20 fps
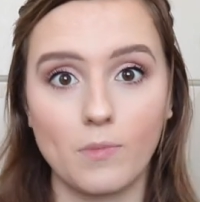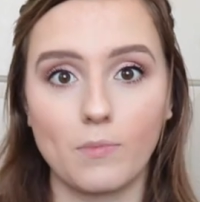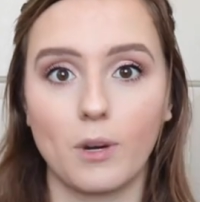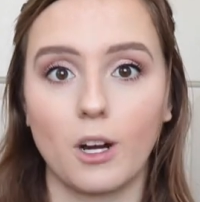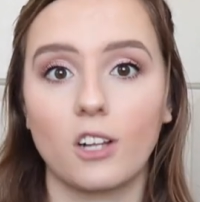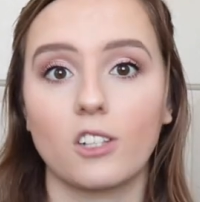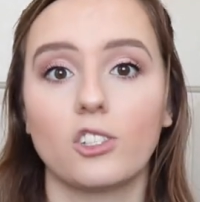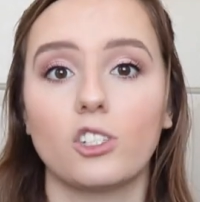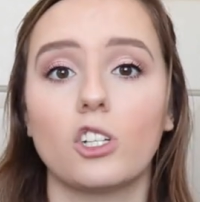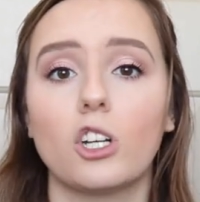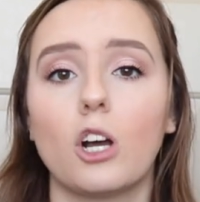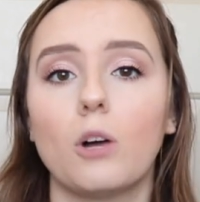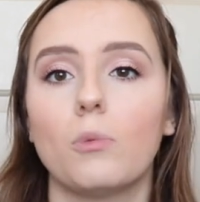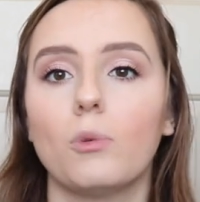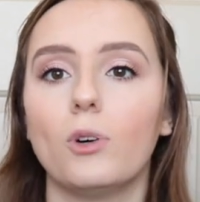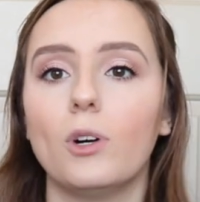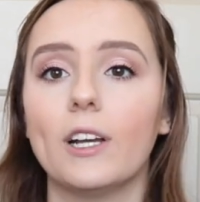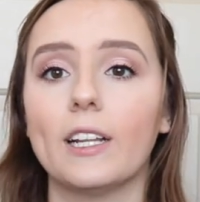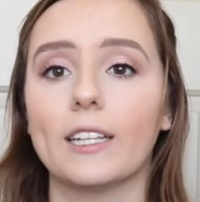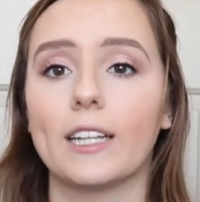from Barnes &
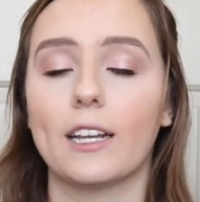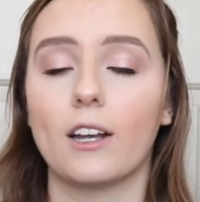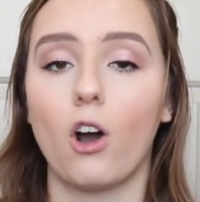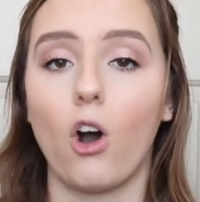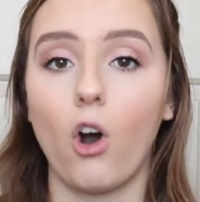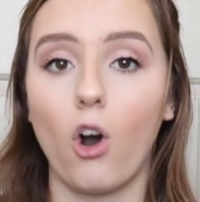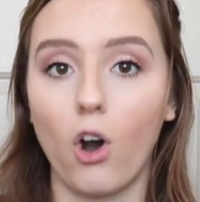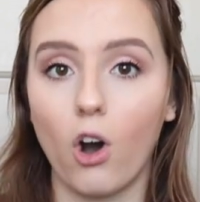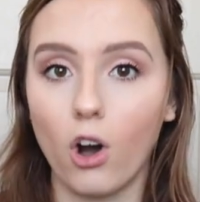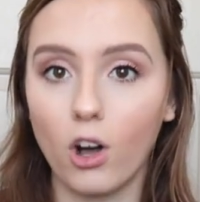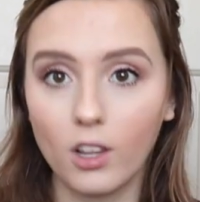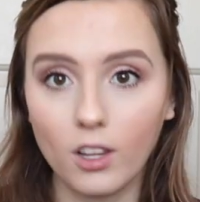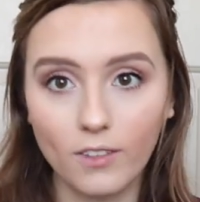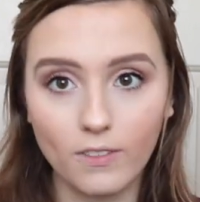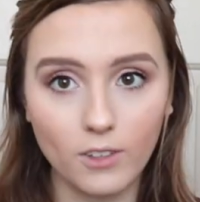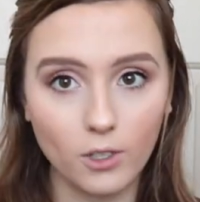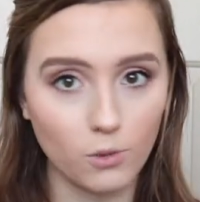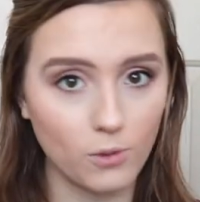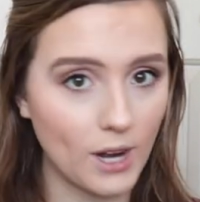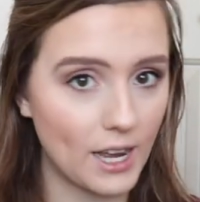Noble, and then all
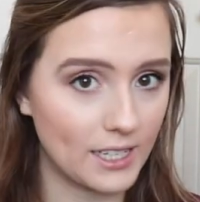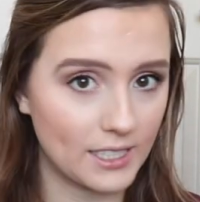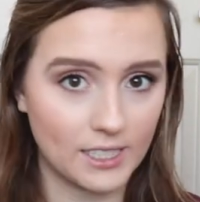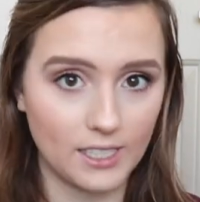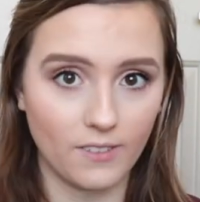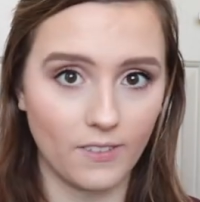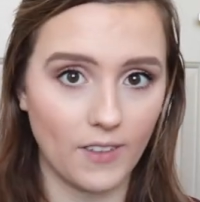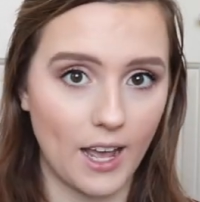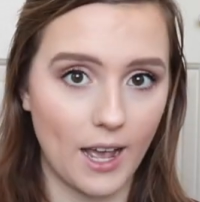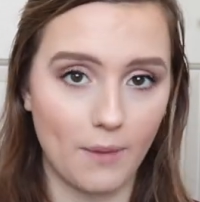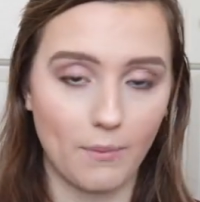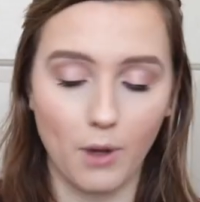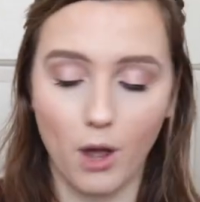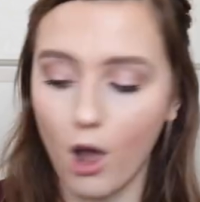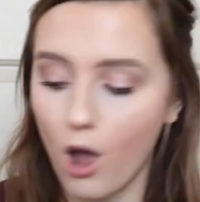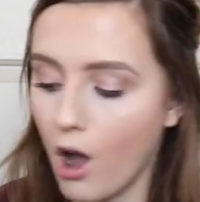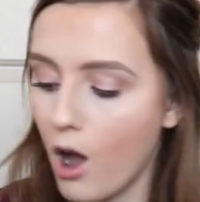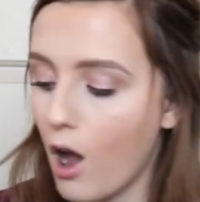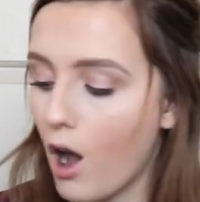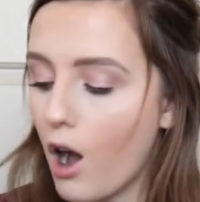of the rest of them
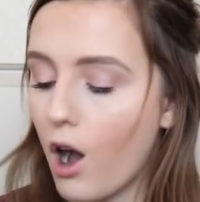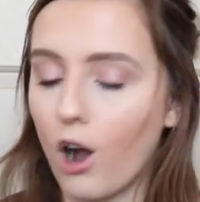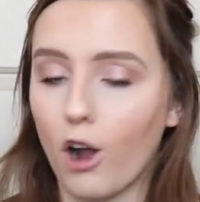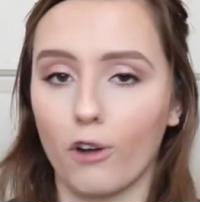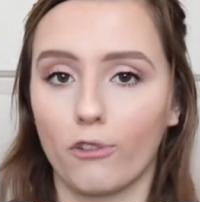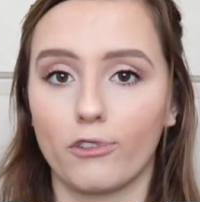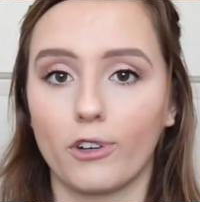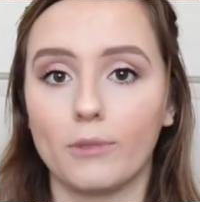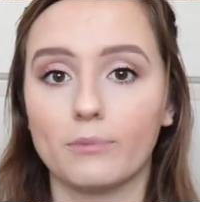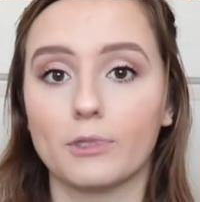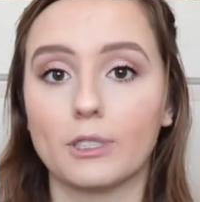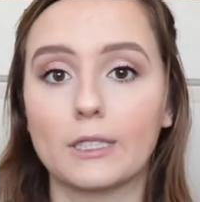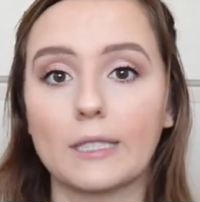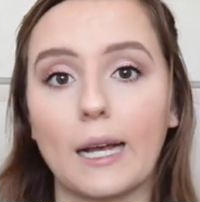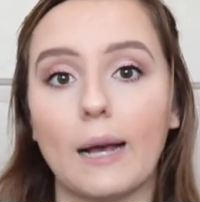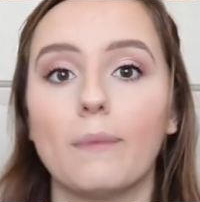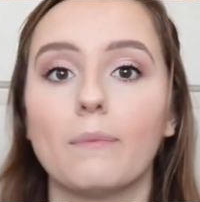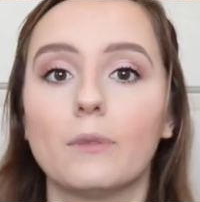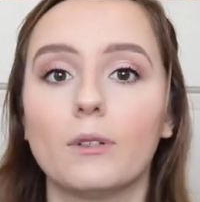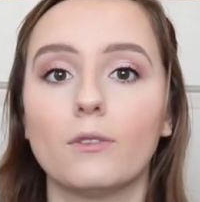are from
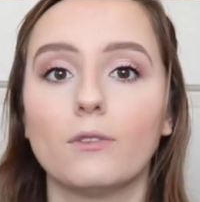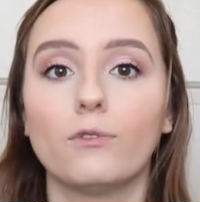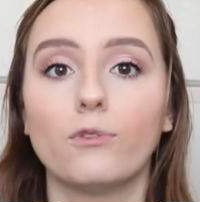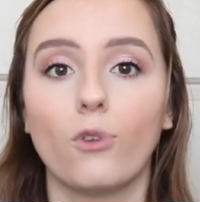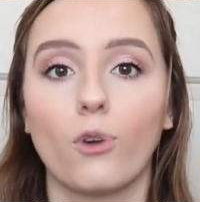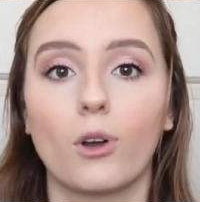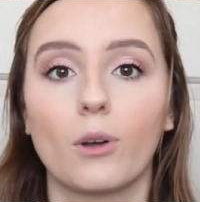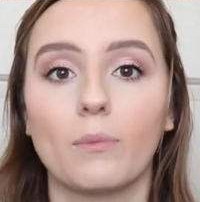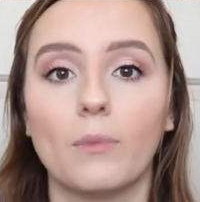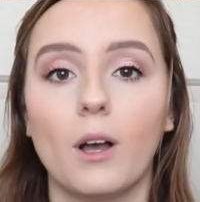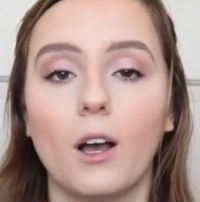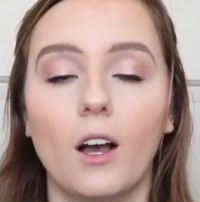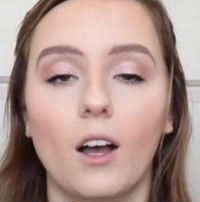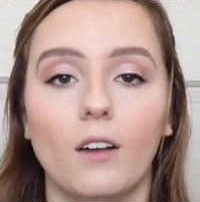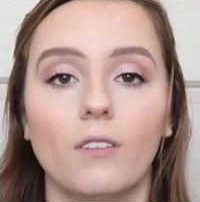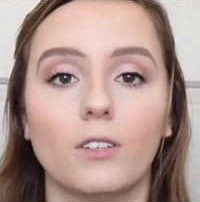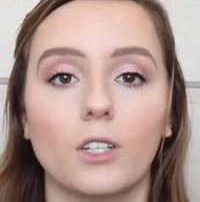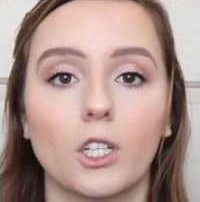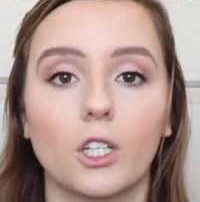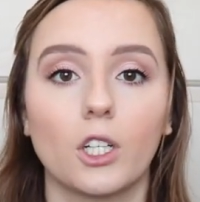some form
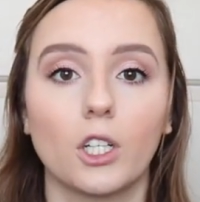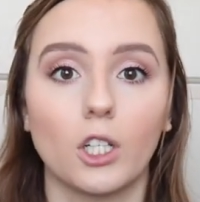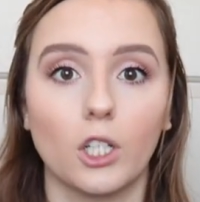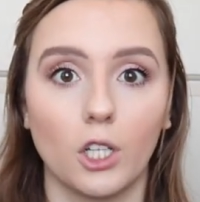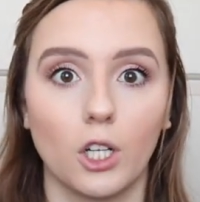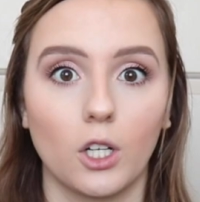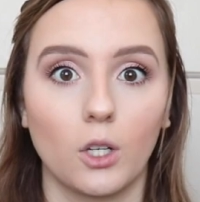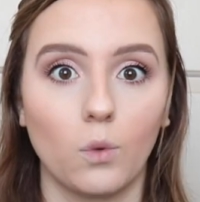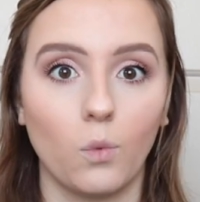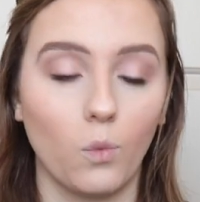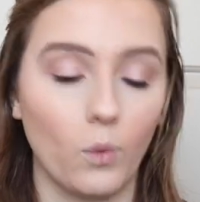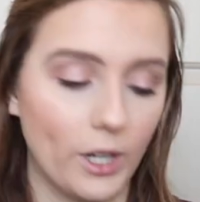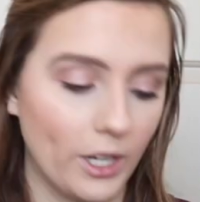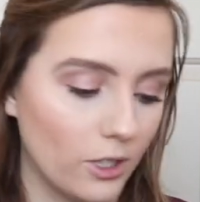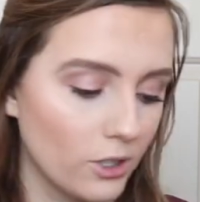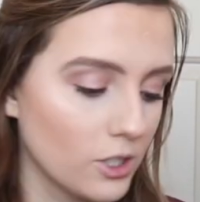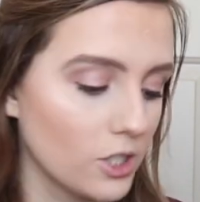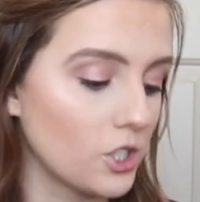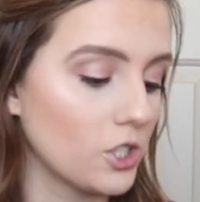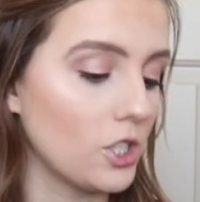of
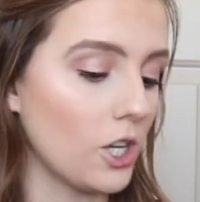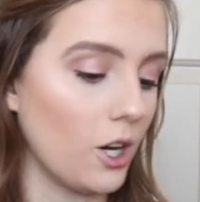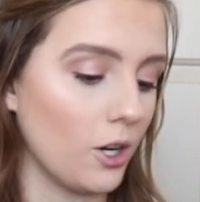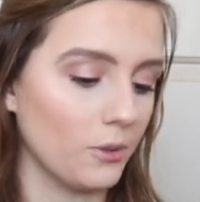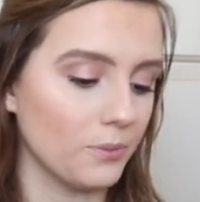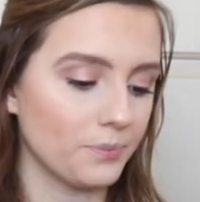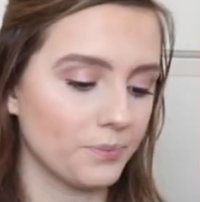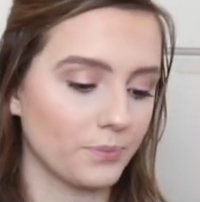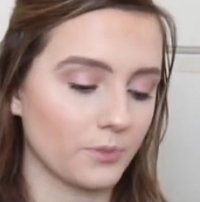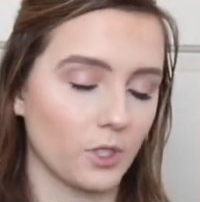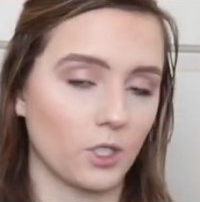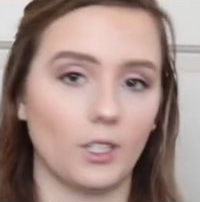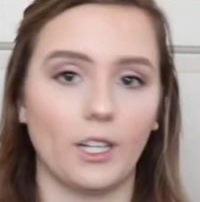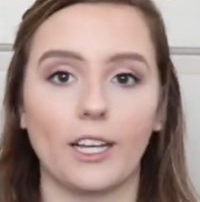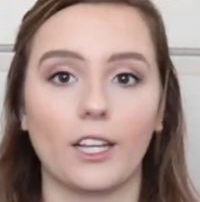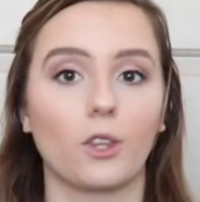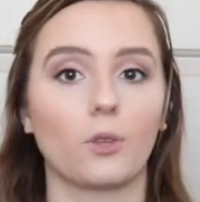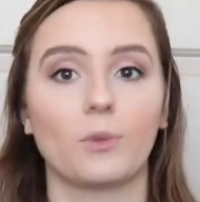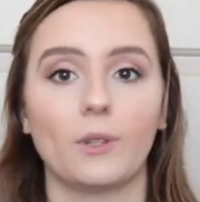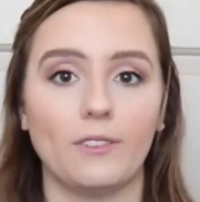Goodwill,
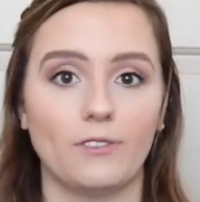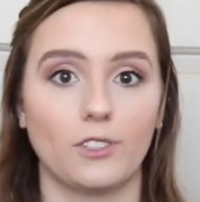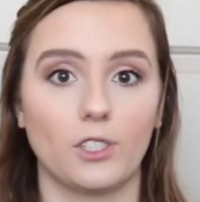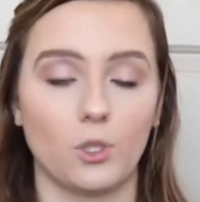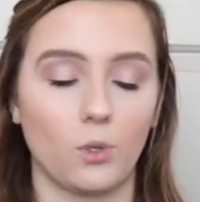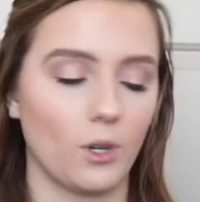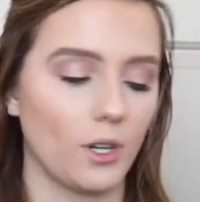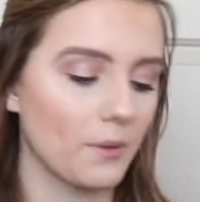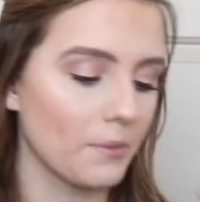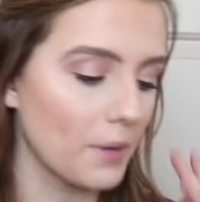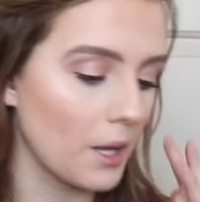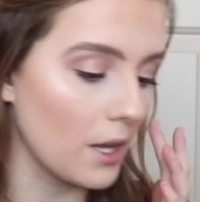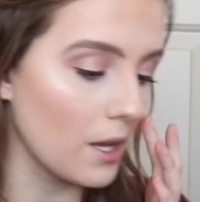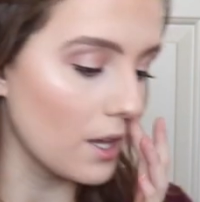or thrift store.